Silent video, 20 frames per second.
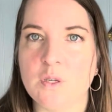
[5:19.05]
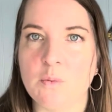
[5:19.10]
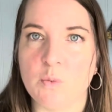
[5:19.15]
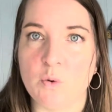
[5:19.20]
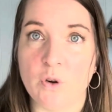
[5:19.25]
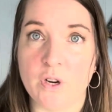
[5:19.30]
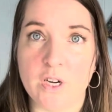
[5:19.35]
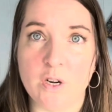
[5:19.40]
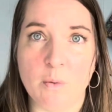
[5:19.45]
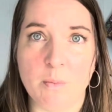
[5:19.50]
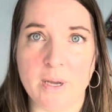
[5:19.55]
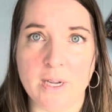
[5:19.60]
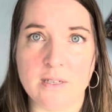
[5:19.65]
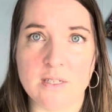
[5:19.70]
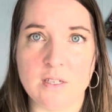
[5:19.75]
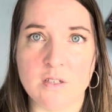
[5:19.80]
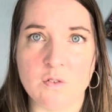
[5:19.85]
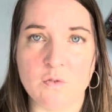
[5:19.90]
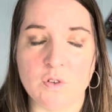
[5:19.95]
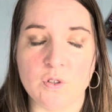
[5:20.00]
merino
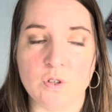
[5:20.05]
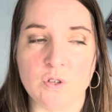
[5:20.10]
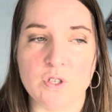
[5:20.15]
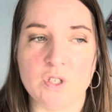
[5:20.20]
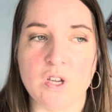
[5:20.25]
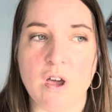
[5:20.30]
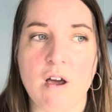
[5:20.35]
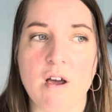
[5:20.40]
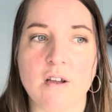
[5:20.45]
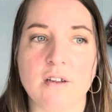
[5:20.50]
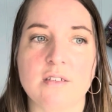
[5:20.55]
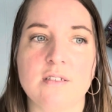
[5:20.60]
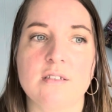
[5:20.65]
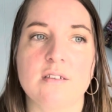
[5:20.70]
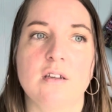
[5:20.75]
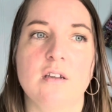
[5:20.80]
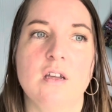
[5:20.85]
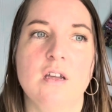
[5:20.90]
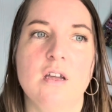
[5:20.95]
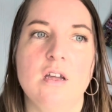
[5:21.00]
bases for their socks,
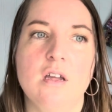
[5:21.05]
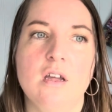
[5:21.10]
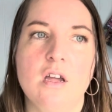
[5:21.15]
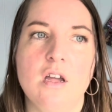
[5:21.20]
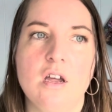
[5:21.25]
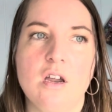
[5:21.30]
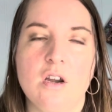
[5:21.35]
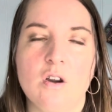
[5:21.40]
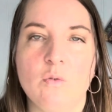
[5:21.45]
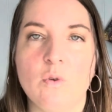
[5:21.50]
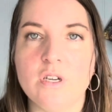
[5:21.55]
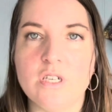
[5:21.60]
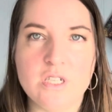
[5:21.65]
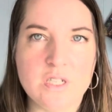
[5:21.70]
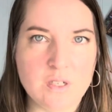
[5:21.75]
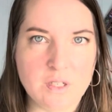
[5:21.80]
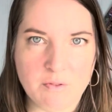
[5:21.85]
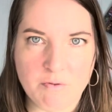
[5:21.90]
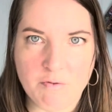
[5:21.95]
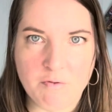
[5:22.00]
which
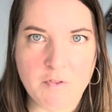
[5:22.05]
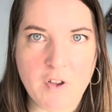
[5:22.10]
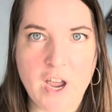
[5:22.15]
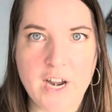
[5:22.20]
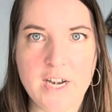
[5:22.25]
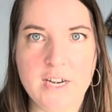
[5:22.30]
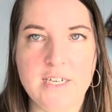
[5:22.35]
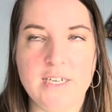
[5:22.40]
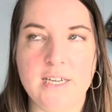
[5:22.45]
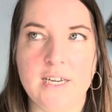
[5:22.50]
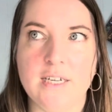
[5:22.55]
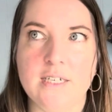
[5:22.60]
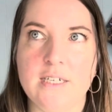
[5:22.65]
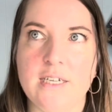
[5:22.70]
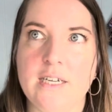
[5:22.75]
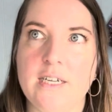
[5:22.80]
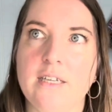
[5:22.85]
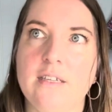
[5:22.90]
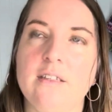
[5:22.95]
is fine and dandy.